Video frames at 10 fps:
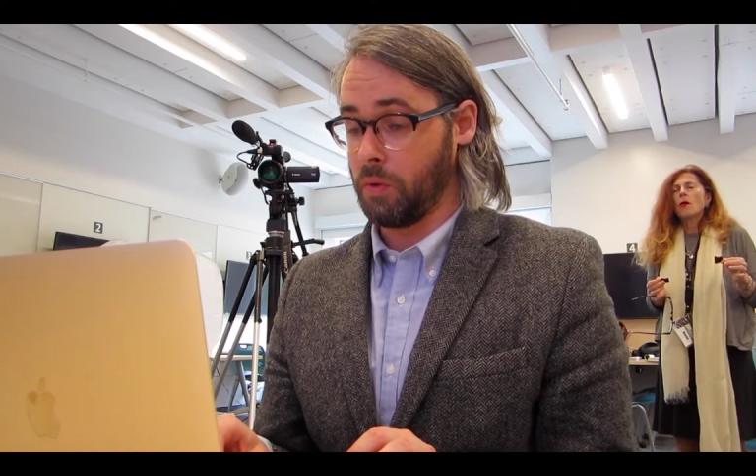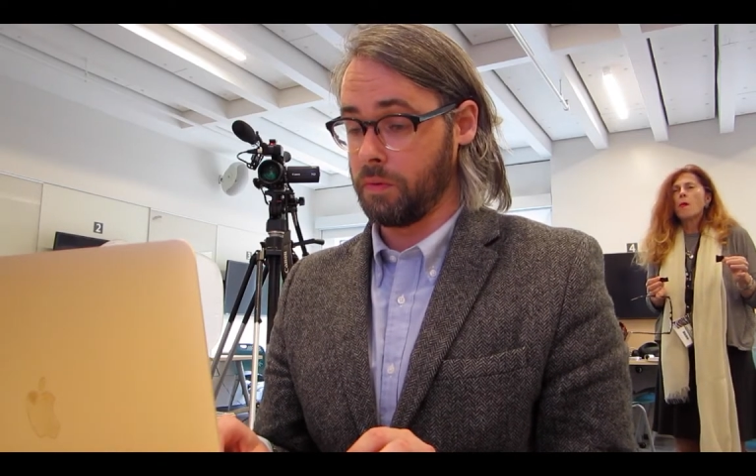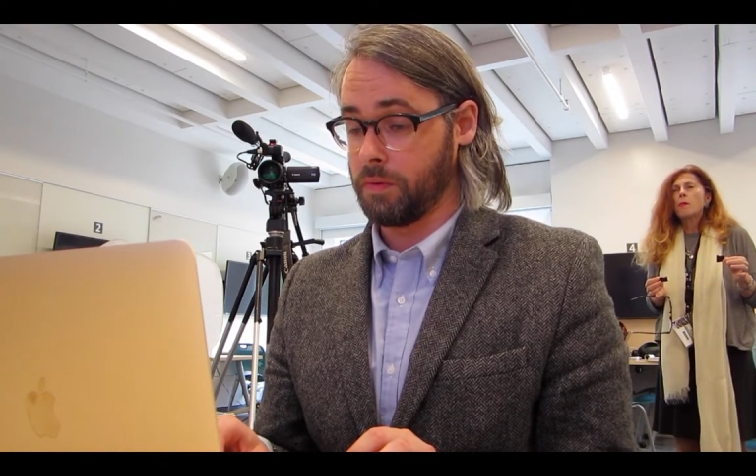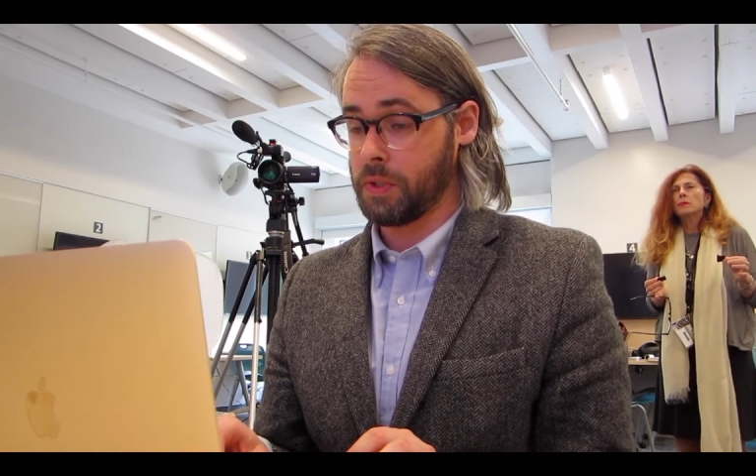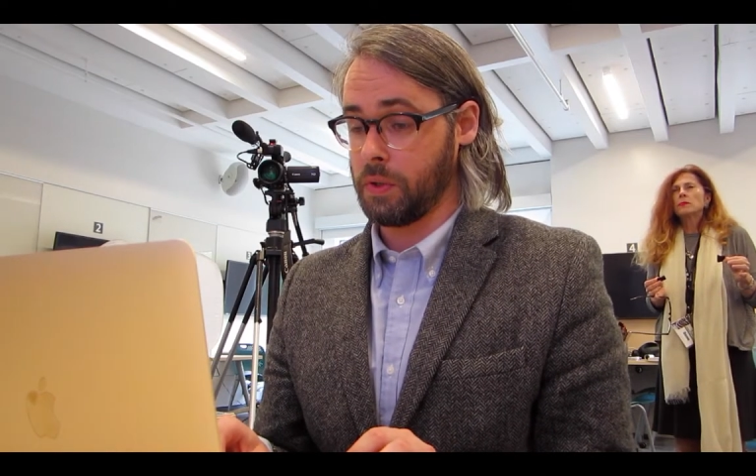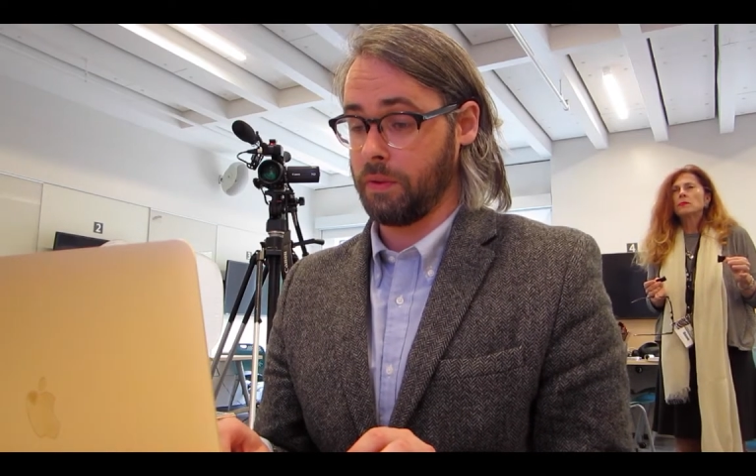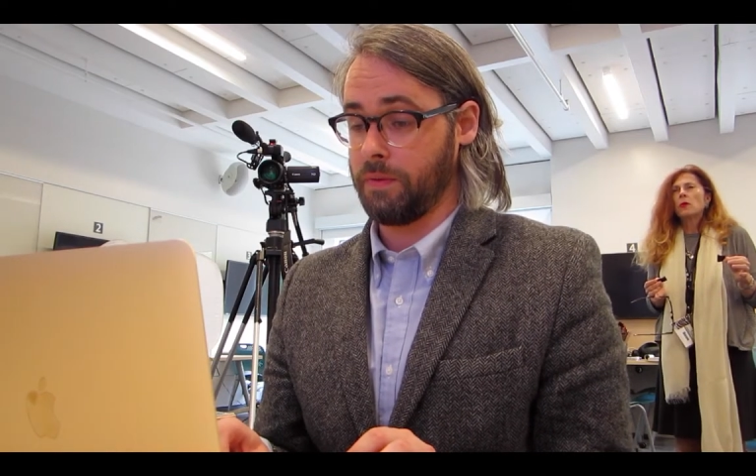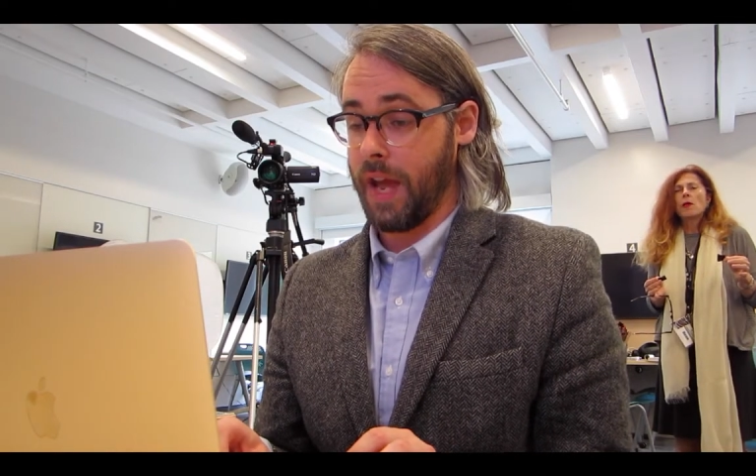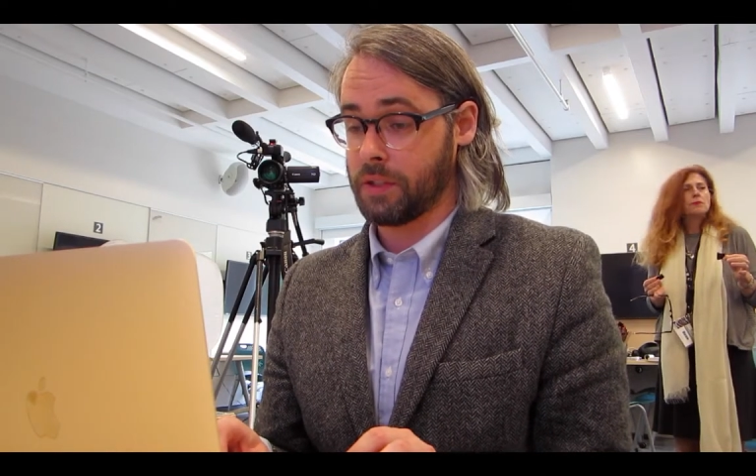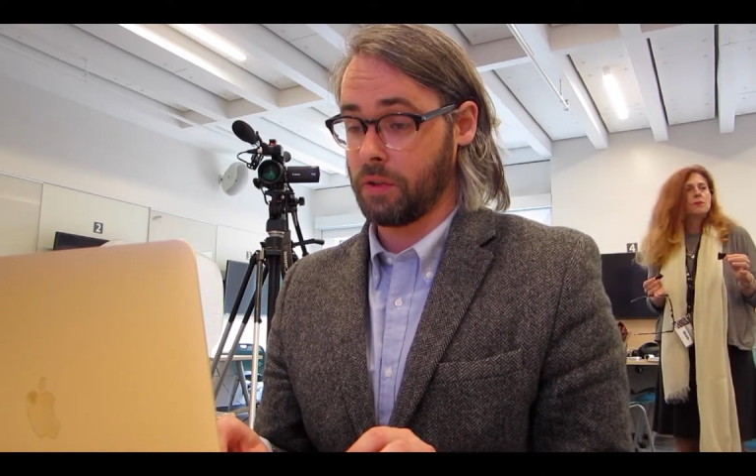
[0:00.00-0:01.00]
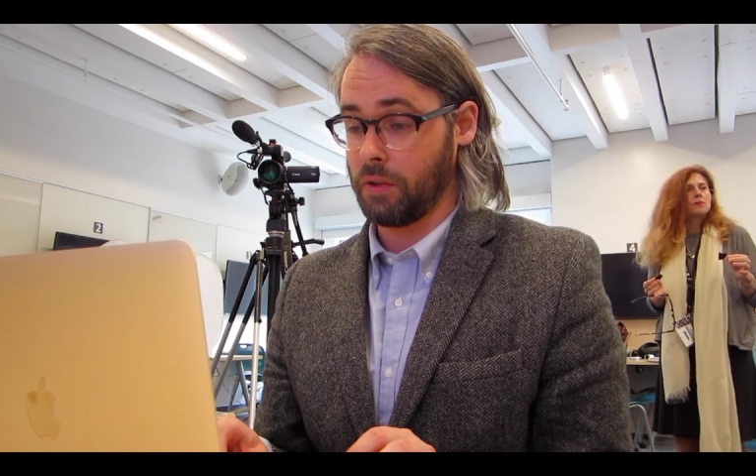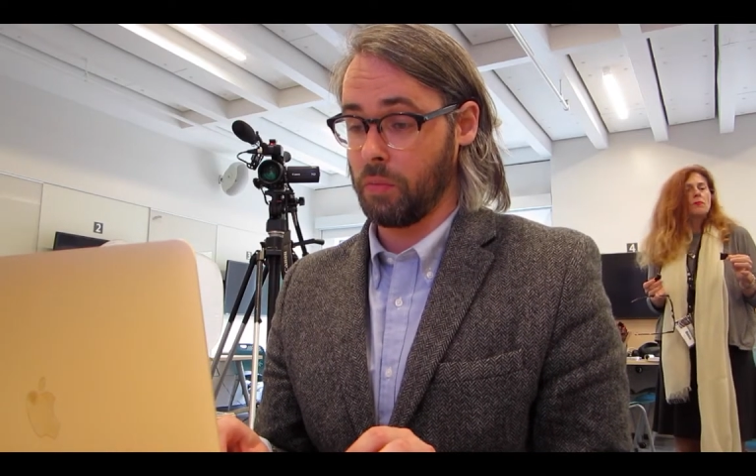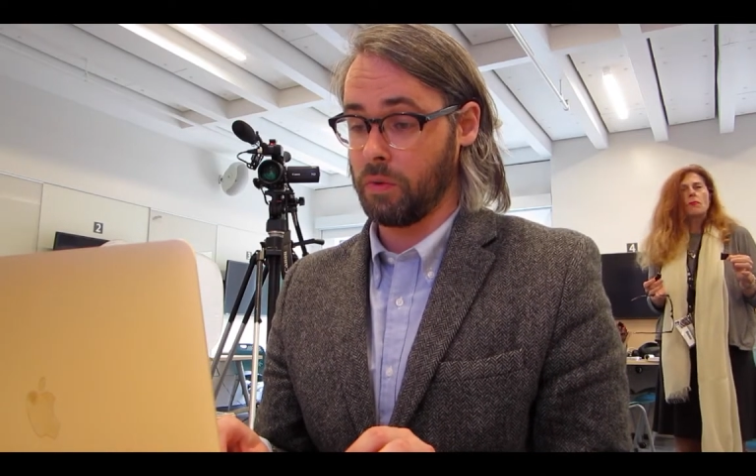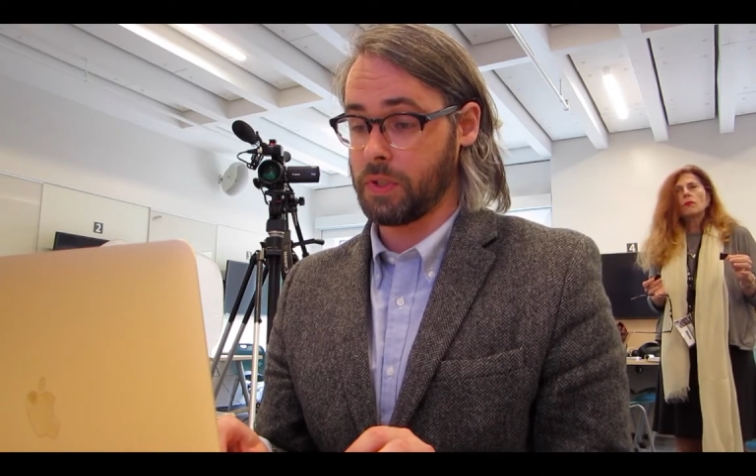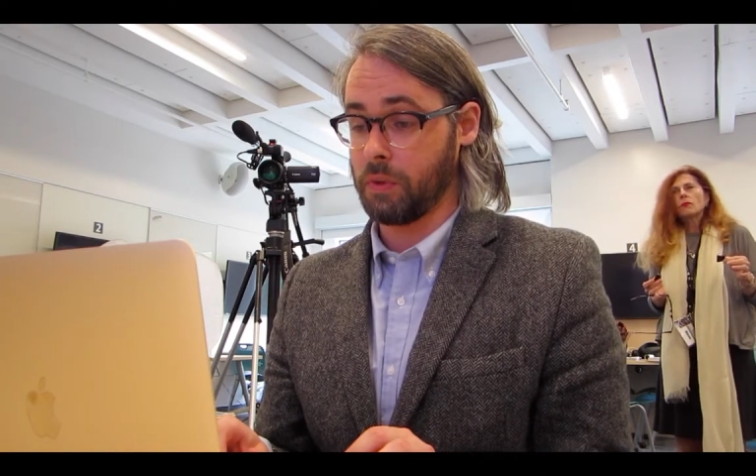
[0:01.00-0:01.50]
So the faster it
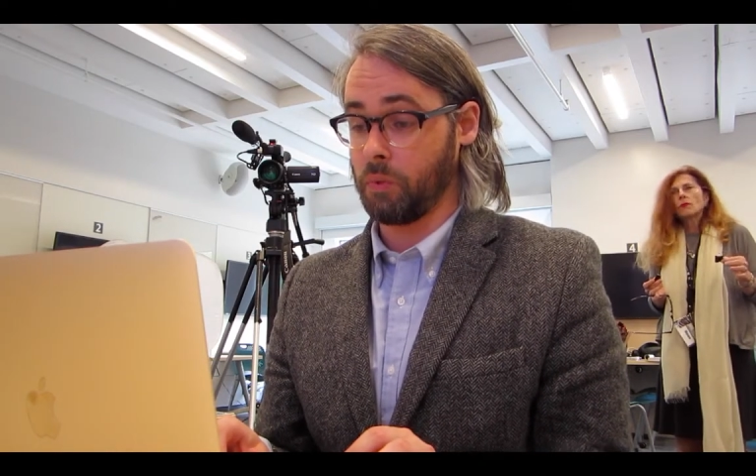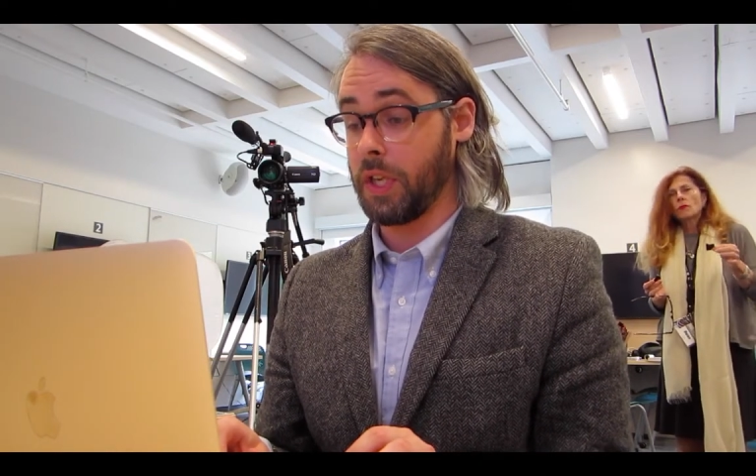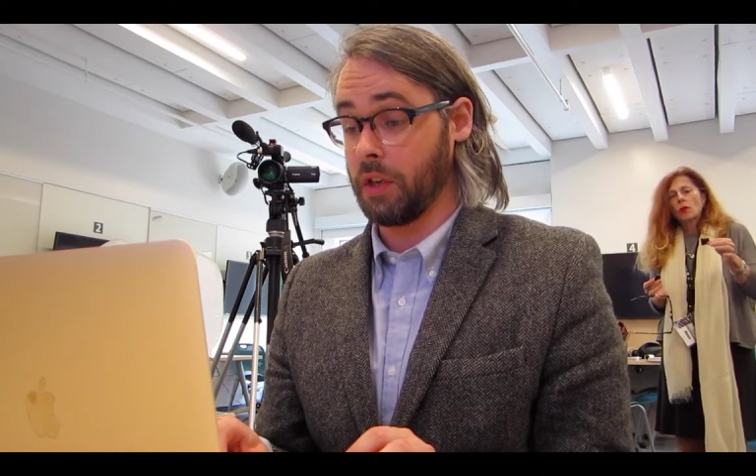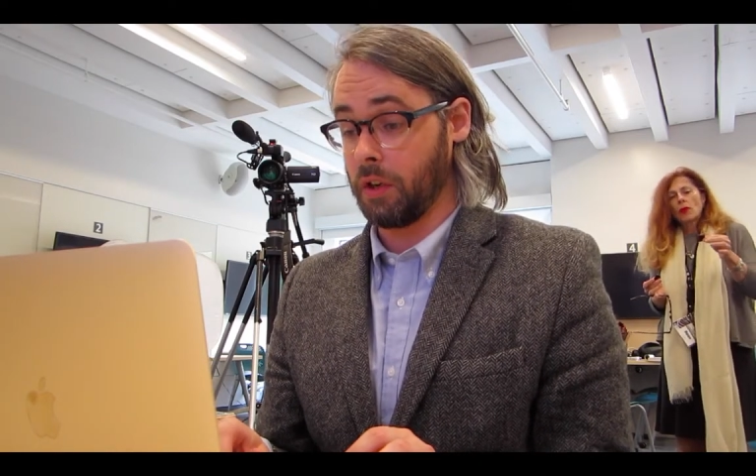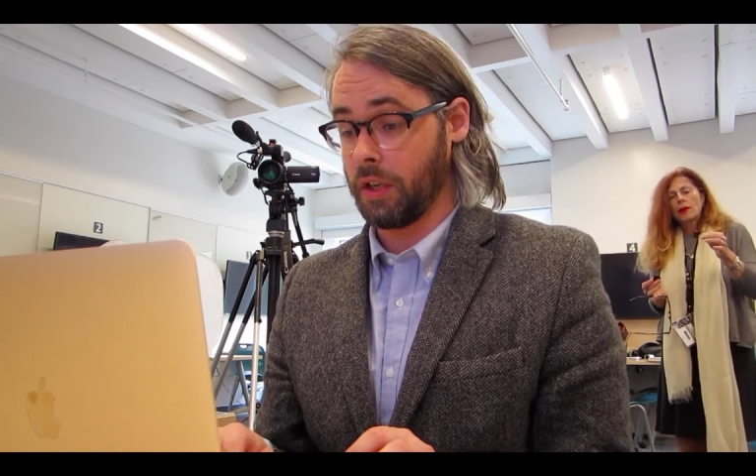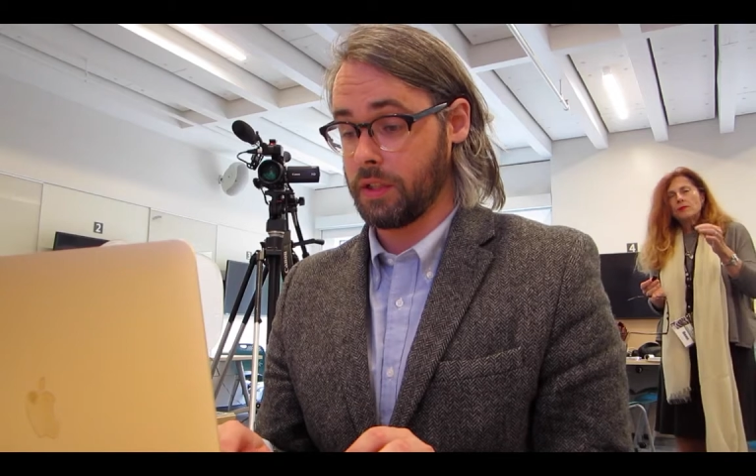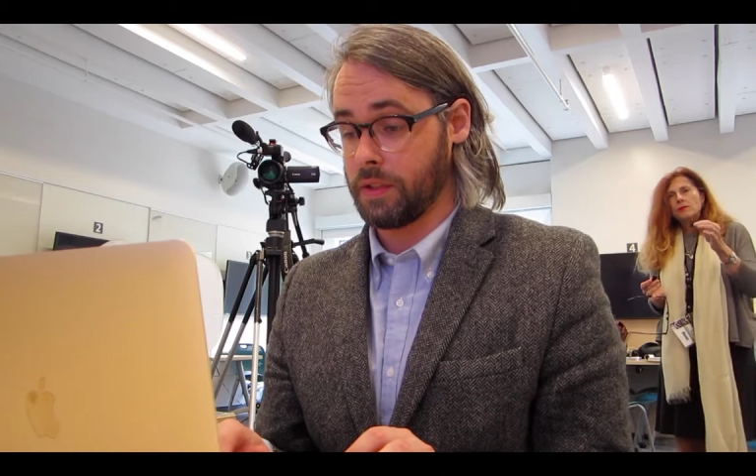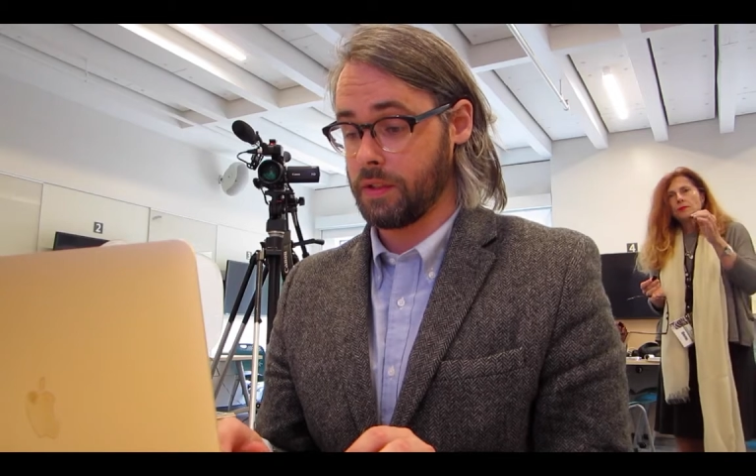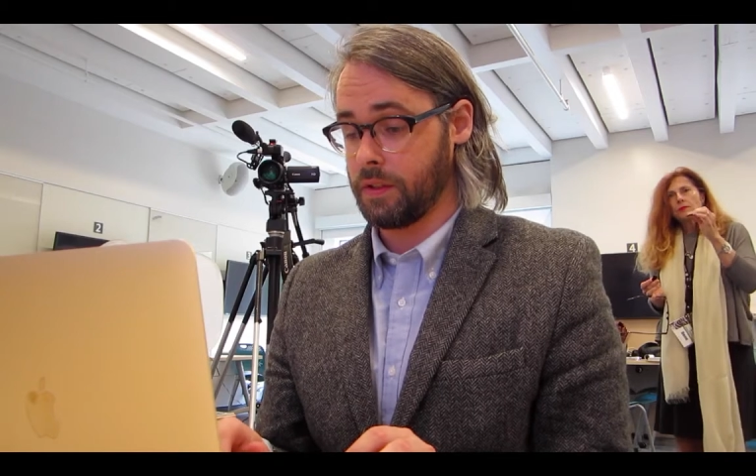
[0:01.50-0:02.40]
moves, the weaker it is,